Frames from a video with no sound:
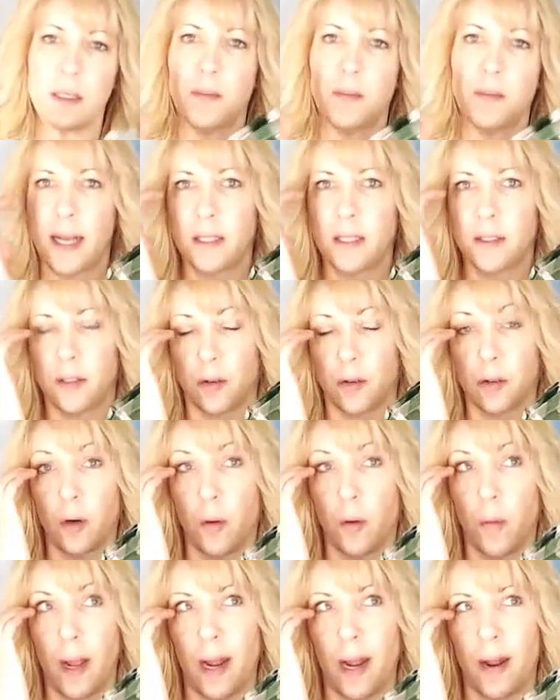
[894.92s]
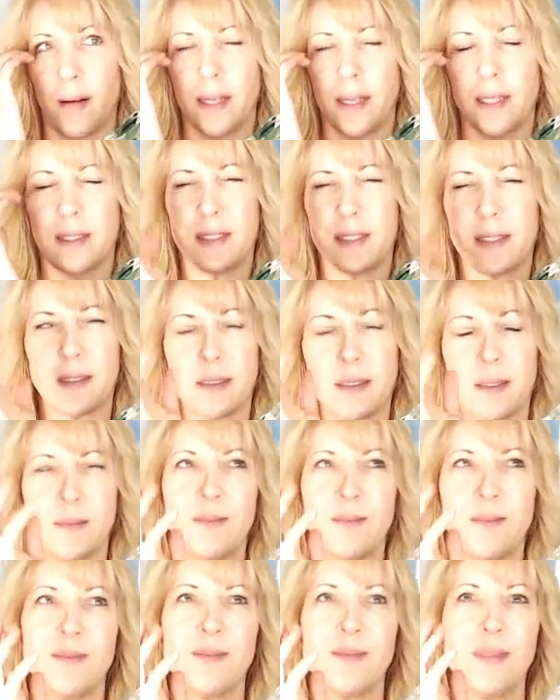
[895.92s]
is by Circleware. It's
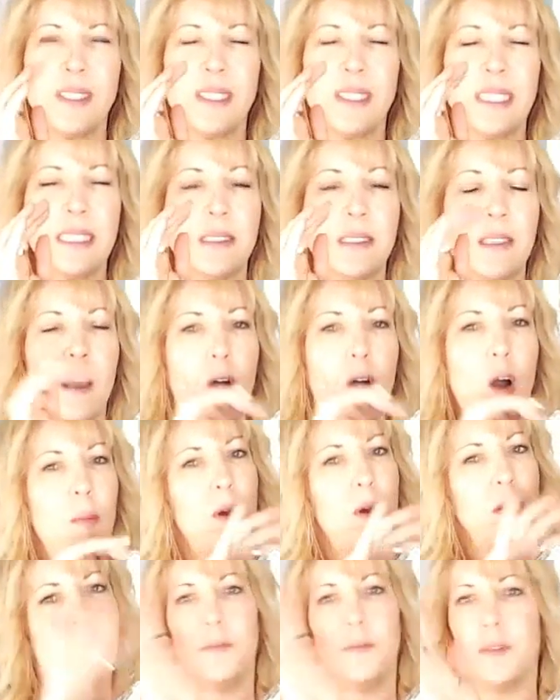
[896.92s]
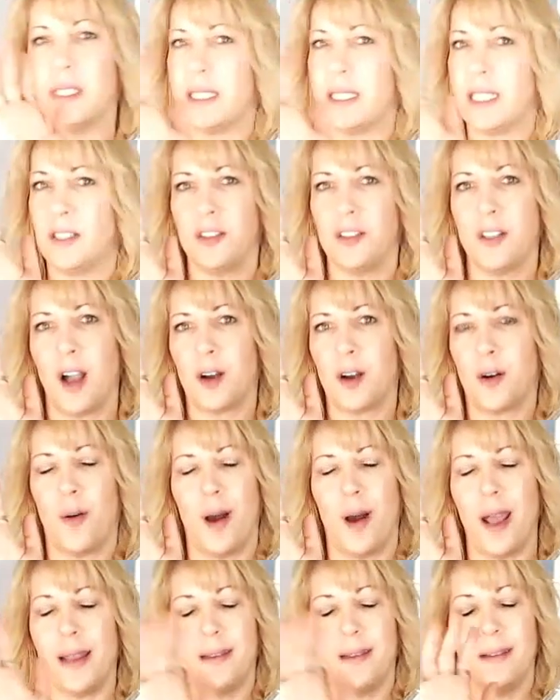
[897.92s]
almost vintage, not
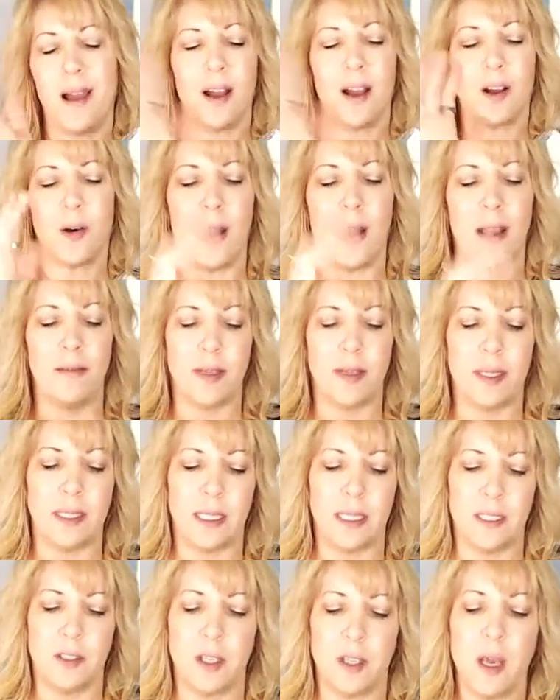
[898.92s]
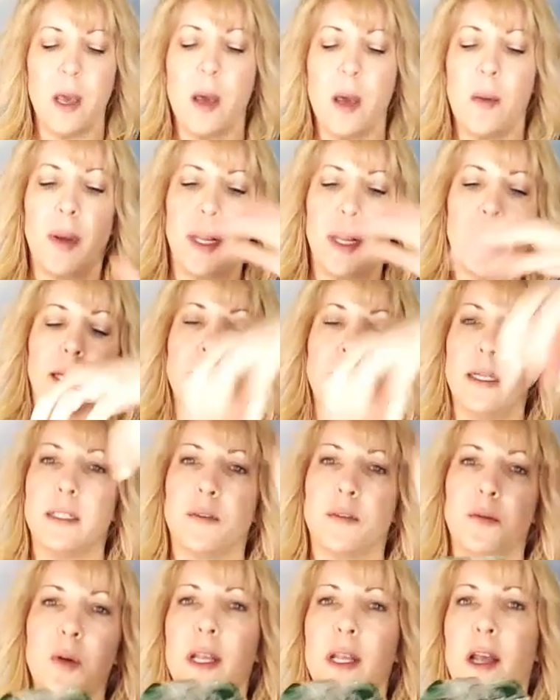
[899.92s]
quite, not quite vintage, but it,
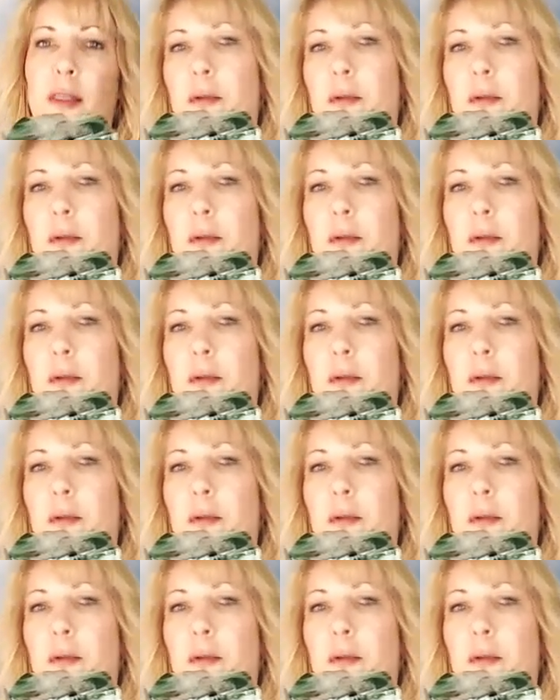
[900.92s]
it's really a